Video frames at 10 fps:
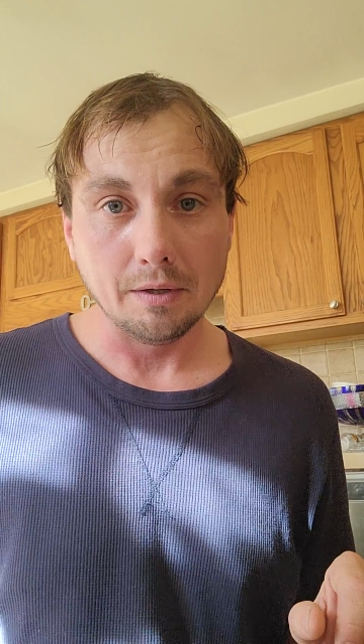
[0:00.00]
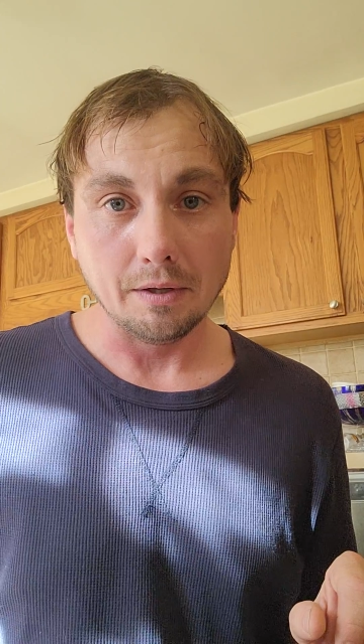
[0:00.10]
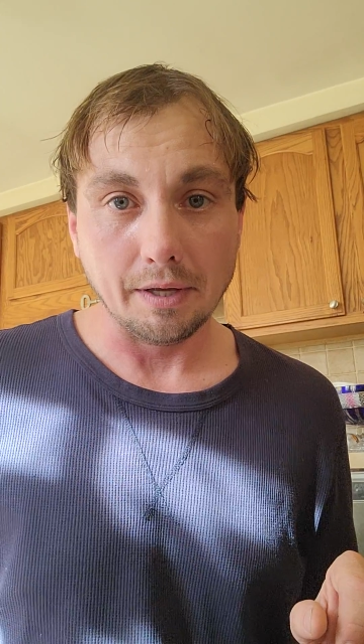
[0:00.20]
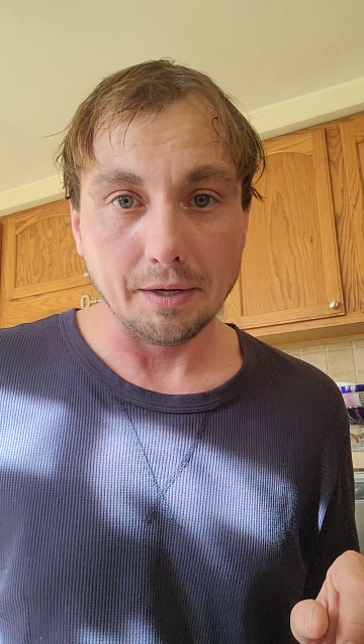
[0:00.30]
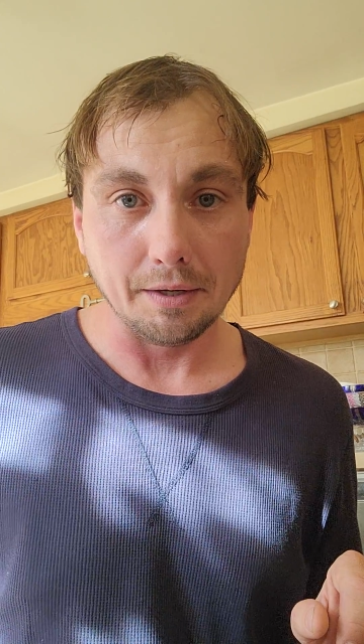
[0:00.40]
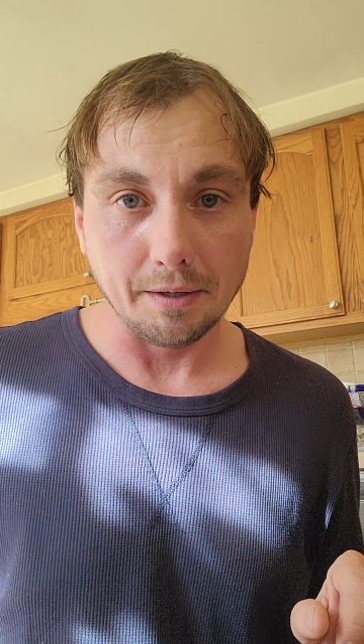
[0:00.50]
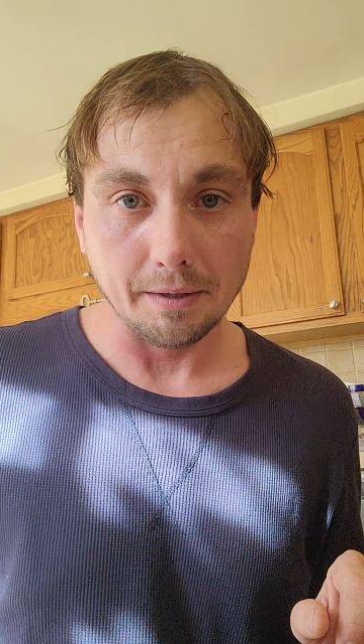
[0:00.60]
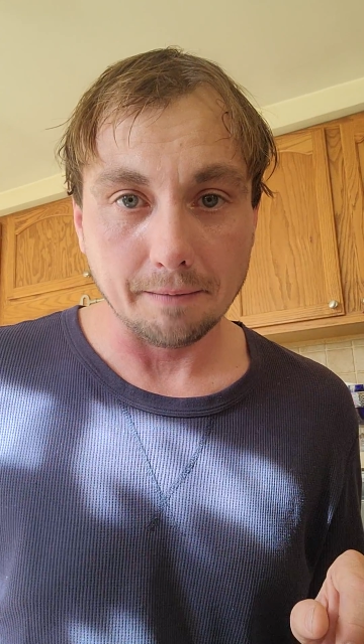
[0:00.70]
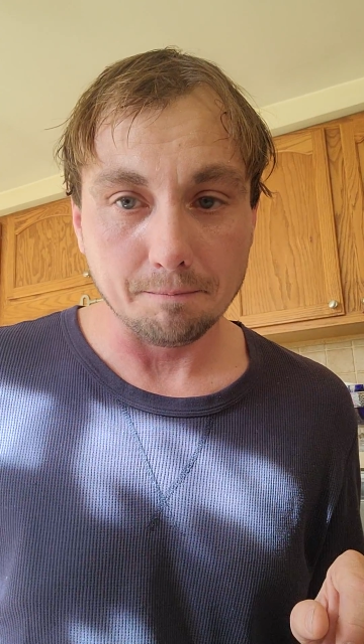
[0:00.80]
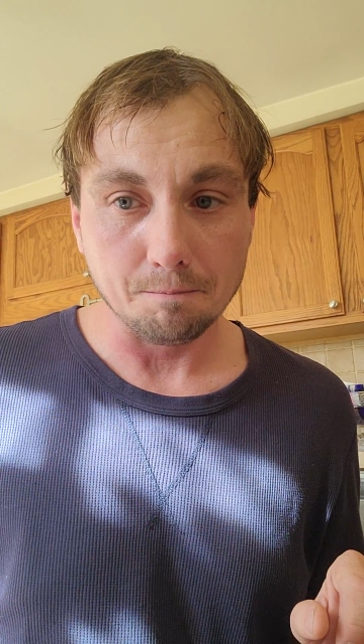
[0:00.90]
And
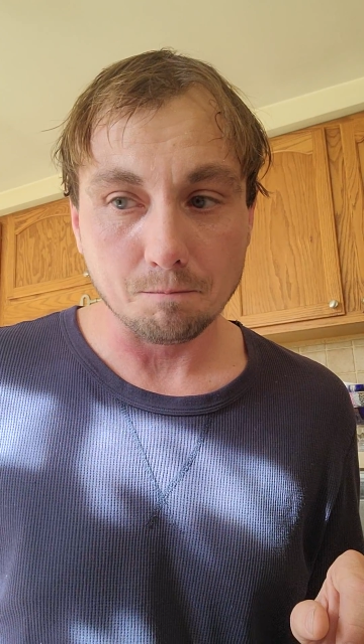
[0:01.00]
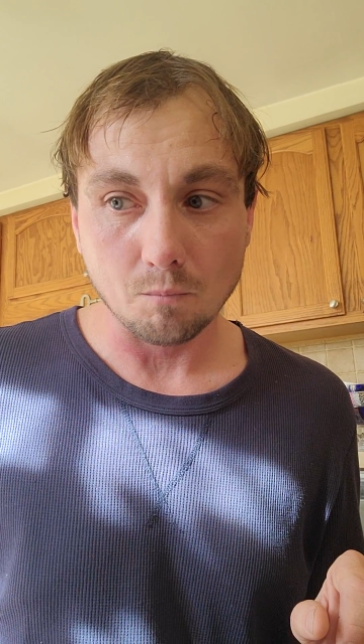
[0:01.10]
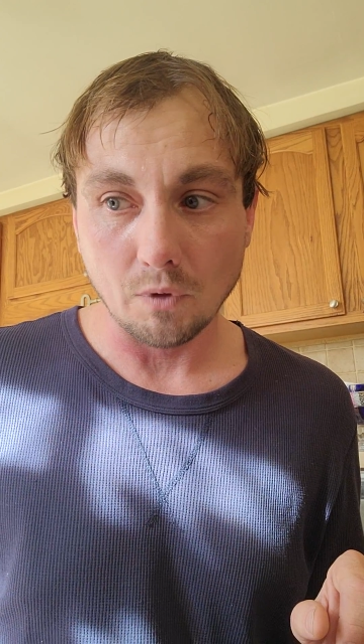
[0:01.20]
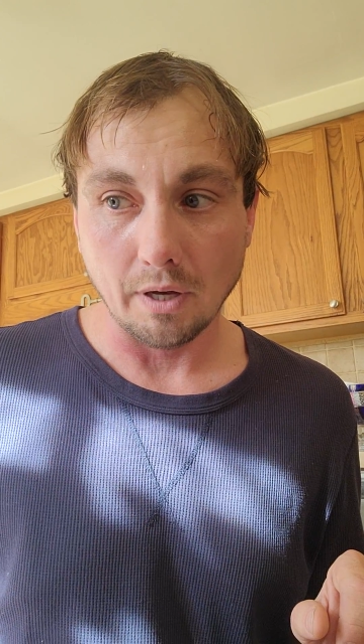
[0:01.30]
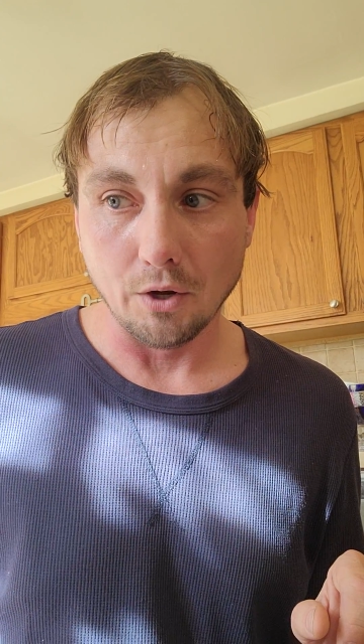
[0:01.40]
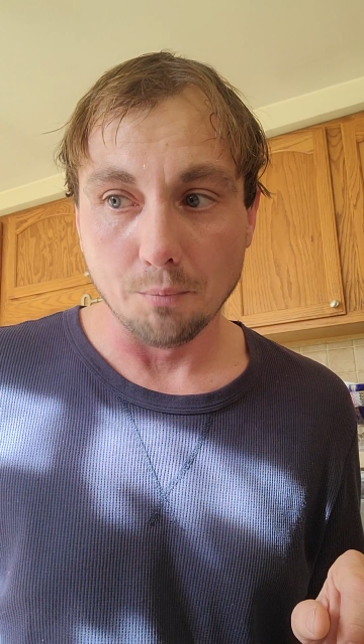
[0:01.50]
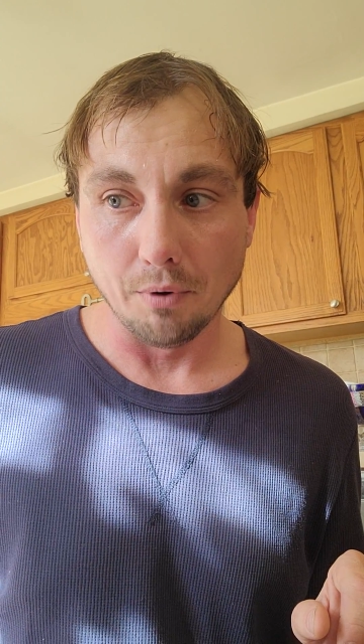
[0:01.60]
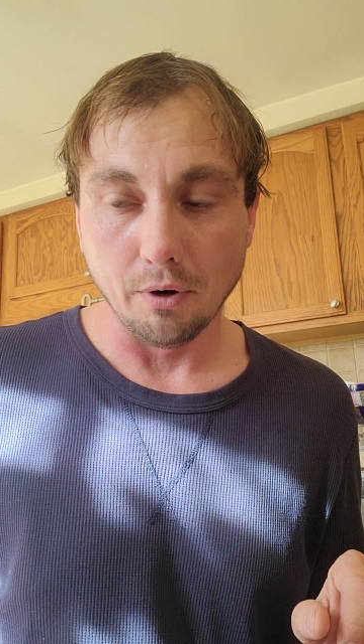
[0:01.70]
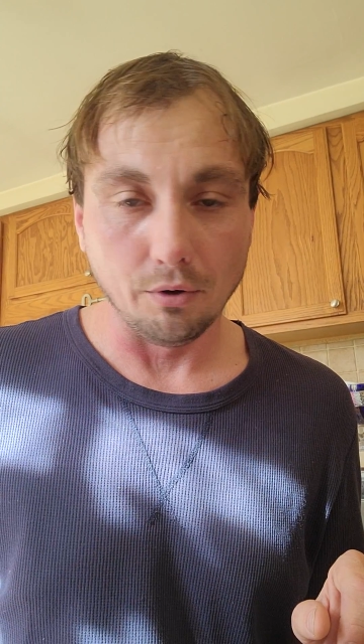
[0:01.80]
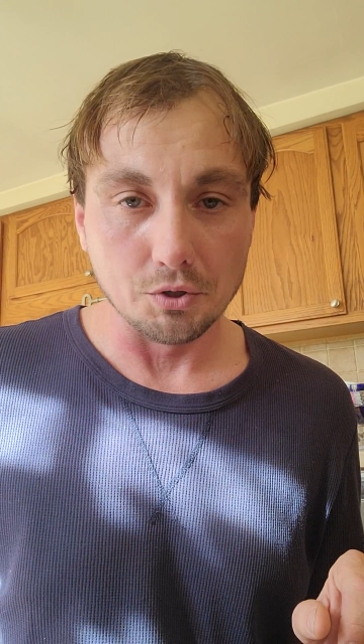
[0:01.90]
I hope
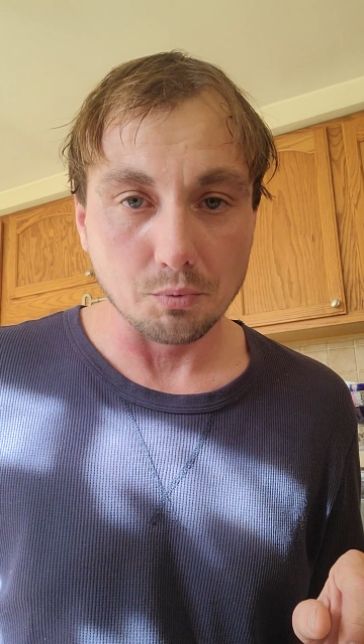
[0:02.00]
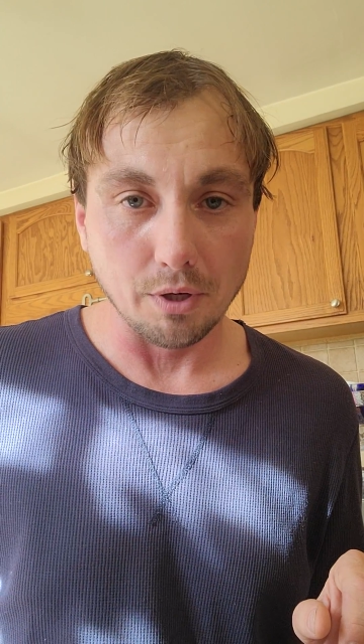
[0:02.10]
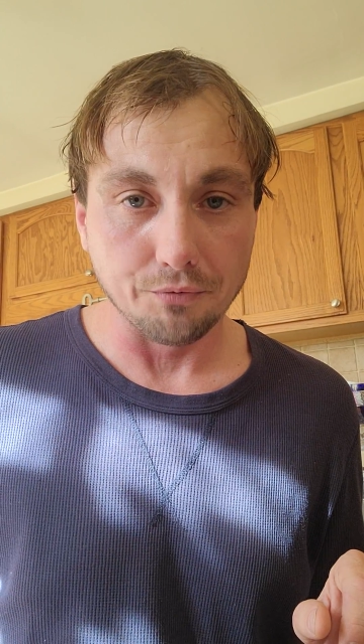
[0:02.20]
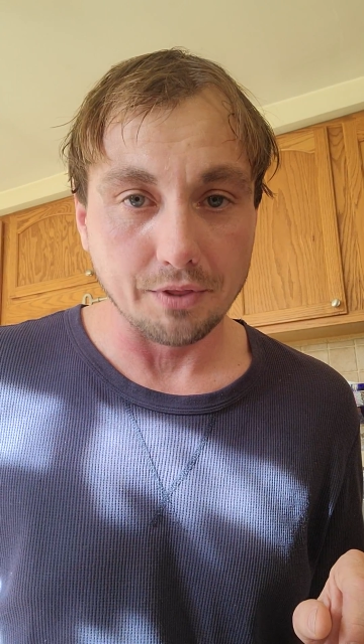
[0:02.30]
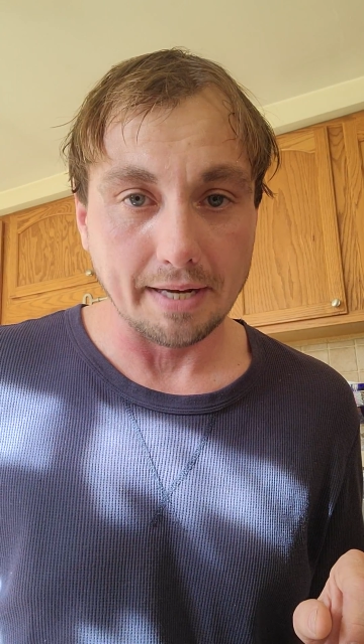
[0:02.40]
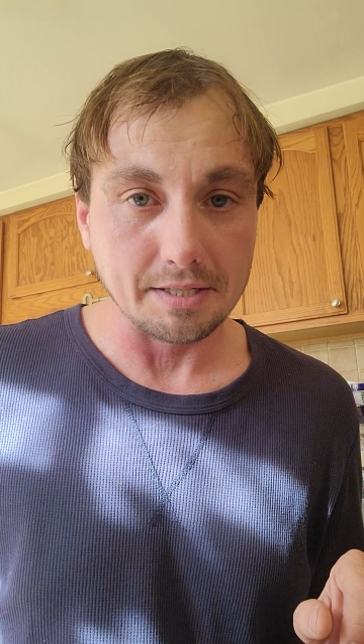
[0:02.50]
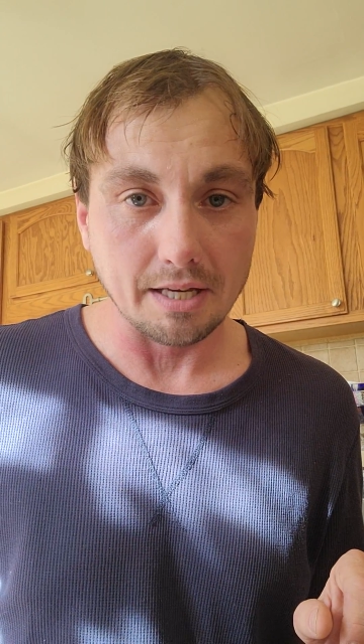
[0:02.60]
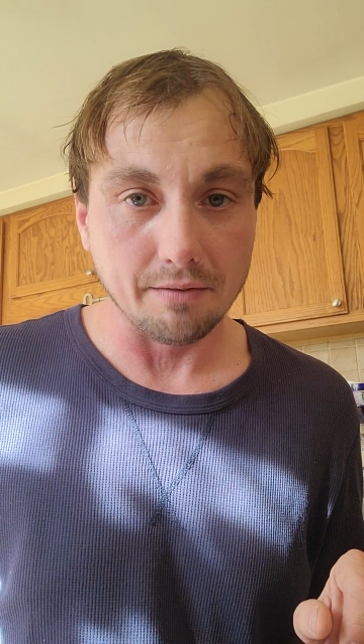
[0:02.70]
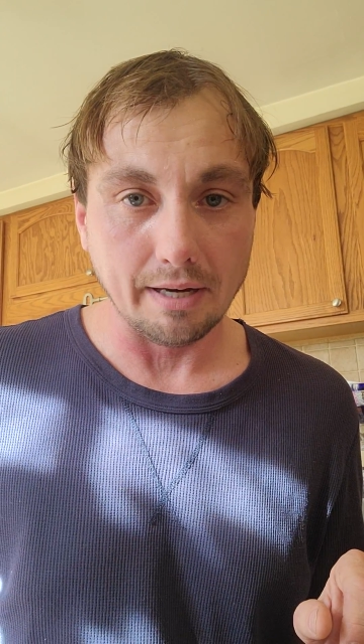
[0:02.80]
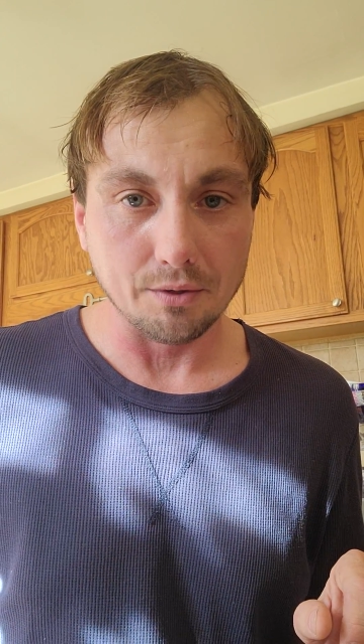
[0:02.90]
all is well for Thanksgiving.